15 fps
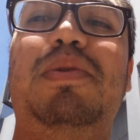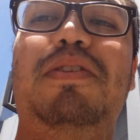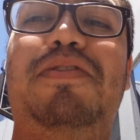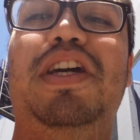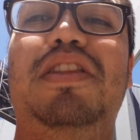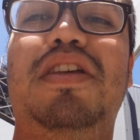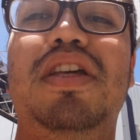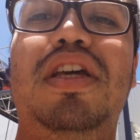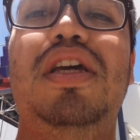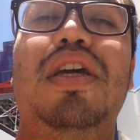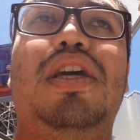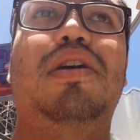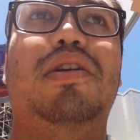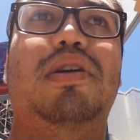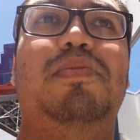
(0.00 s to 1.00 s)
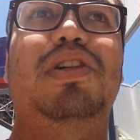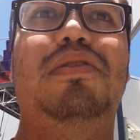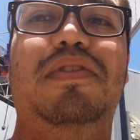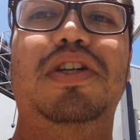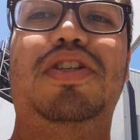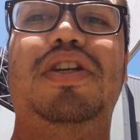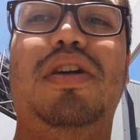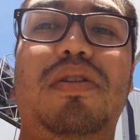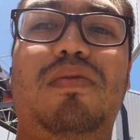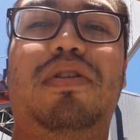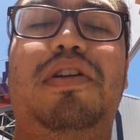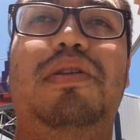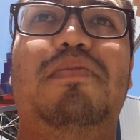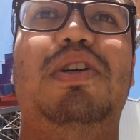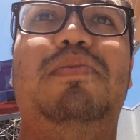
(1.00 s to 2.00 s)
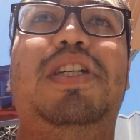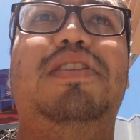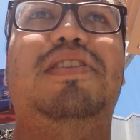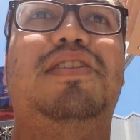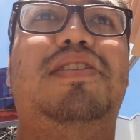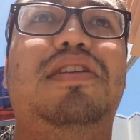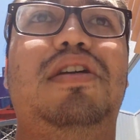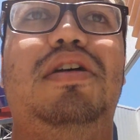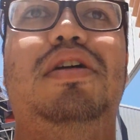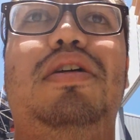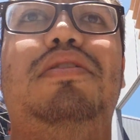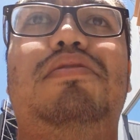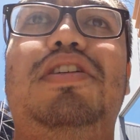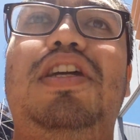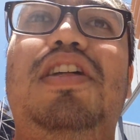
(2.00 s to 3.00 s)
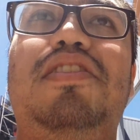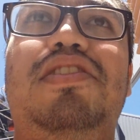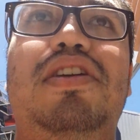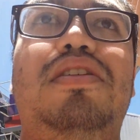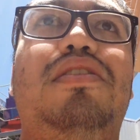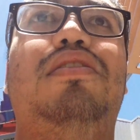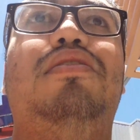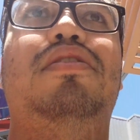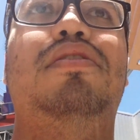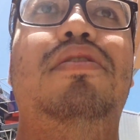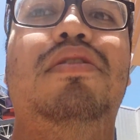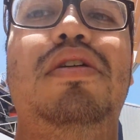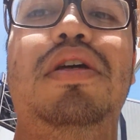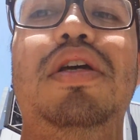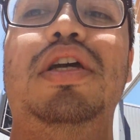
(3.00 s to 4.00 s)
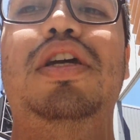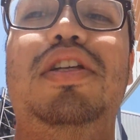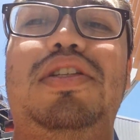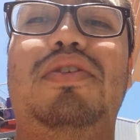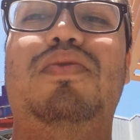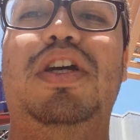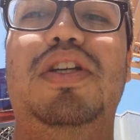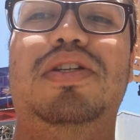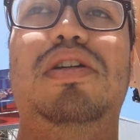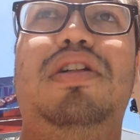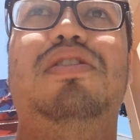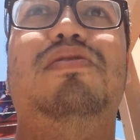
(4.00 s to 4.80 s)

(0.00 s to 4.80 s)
Maybe find a couple of chuckle-worthy moments. The editing is sequential.